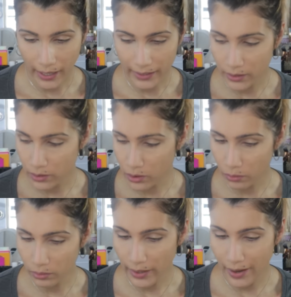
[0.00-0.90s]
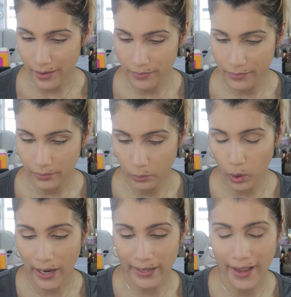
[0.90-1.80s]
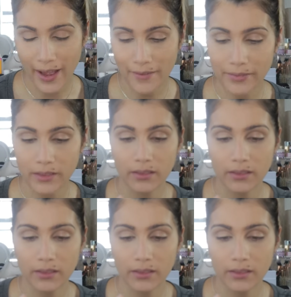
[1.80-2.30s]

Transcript: I don't have, well, I have